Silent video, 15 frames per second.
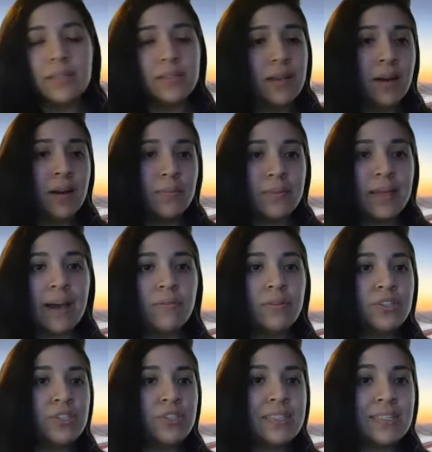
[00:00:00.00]
That
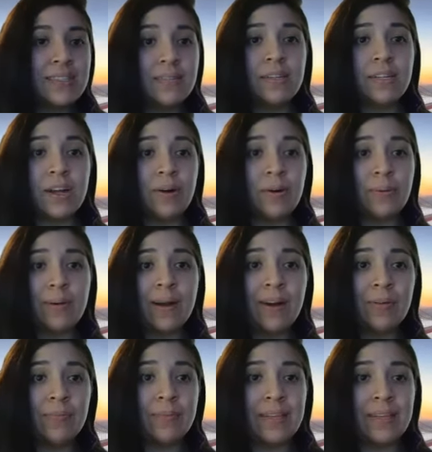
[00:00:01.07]
would just,
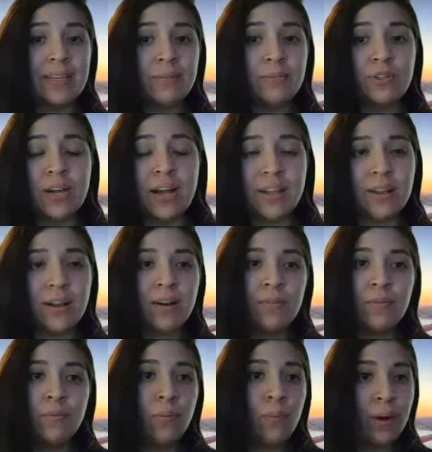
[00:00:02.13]
help me keep track
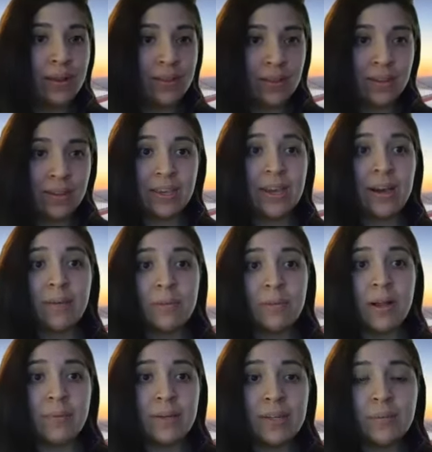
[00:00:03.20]
of what the
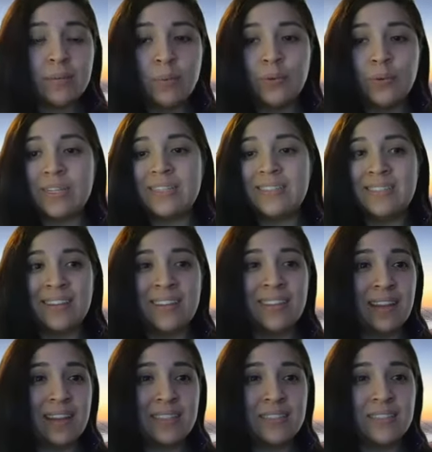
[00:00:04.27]
upcoming important
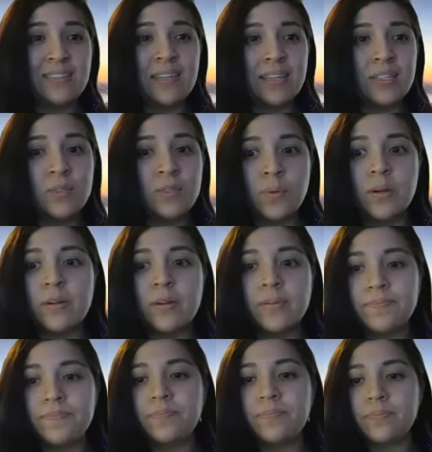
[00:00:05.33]
deadlines and dates were.
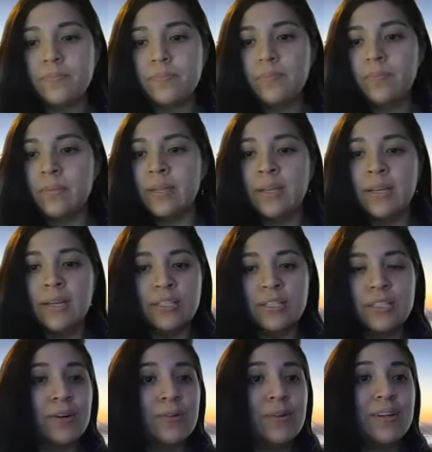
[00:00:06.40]

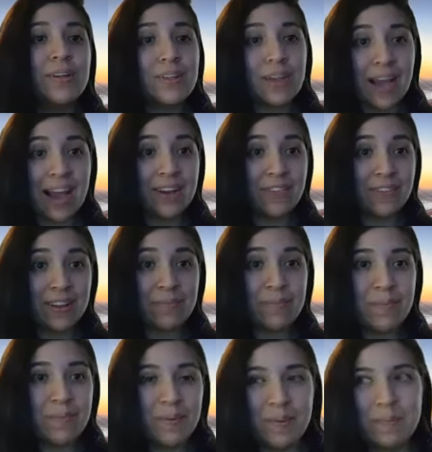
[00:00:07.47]
So I
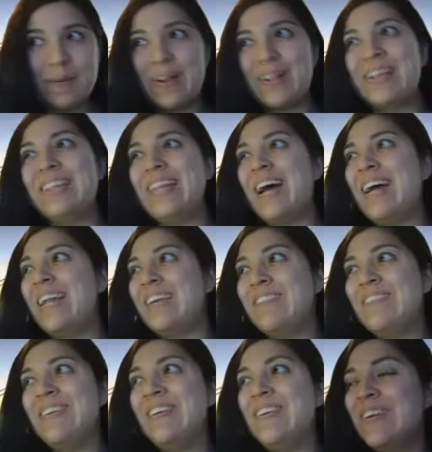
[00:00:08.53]
recommend bookmarking that
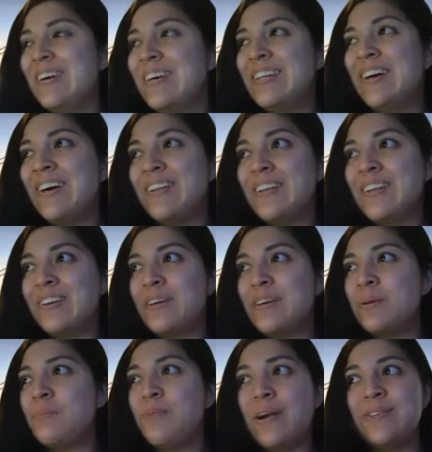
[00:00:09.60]
if you could on
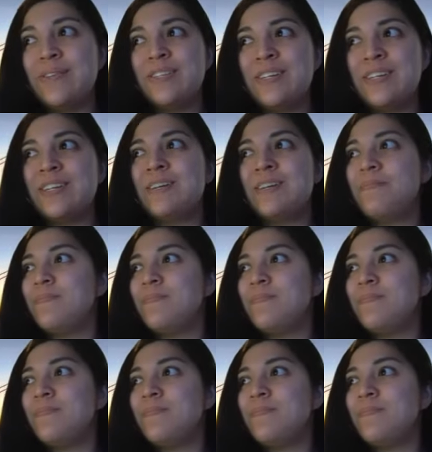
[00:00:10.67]
your browser.